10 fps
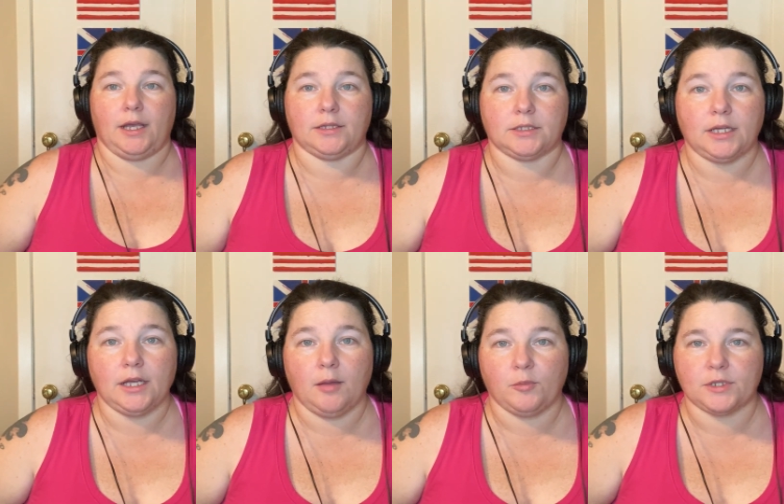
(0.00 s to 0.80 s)
And
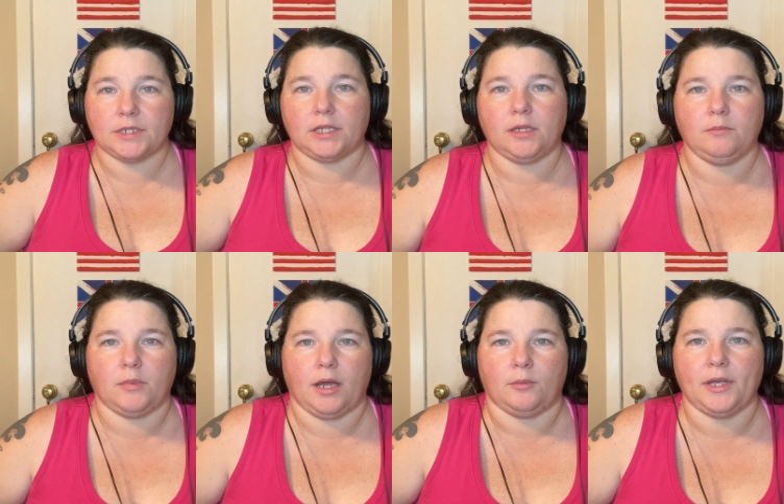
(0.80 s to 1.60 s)
today I'm presenting
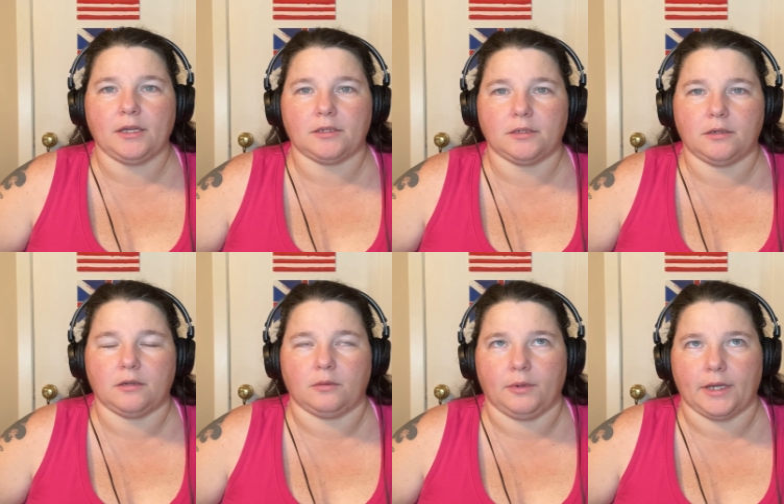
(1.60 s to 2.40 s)
my Wick,
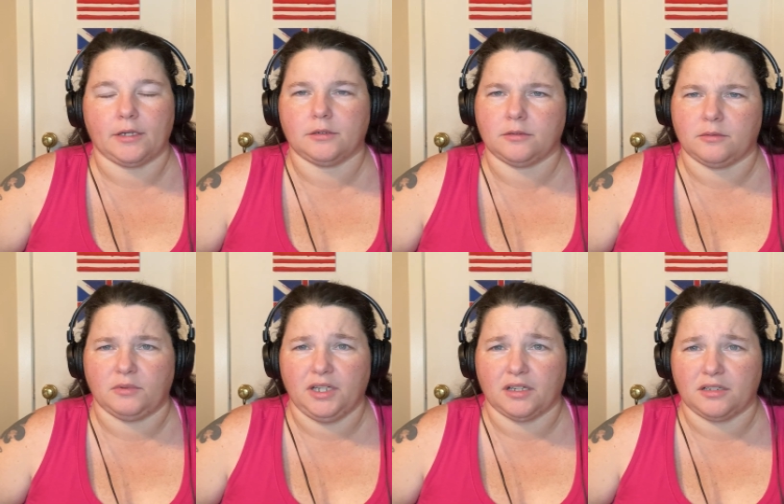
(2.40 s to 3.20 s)
Wick,
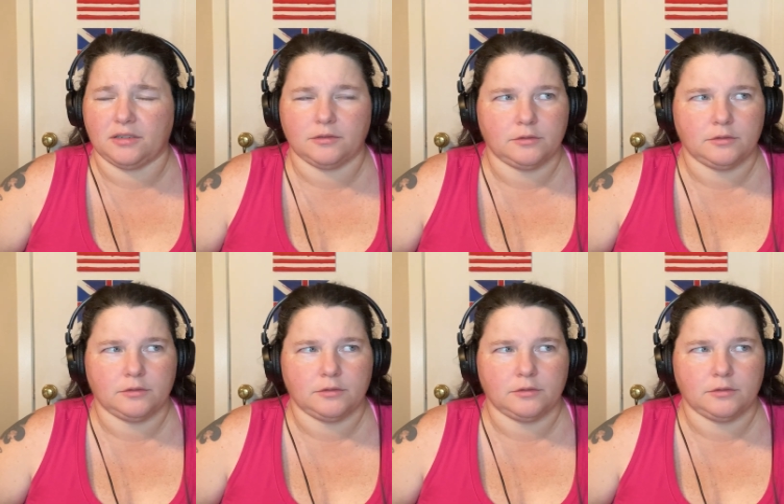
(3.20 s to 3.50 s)
Wick,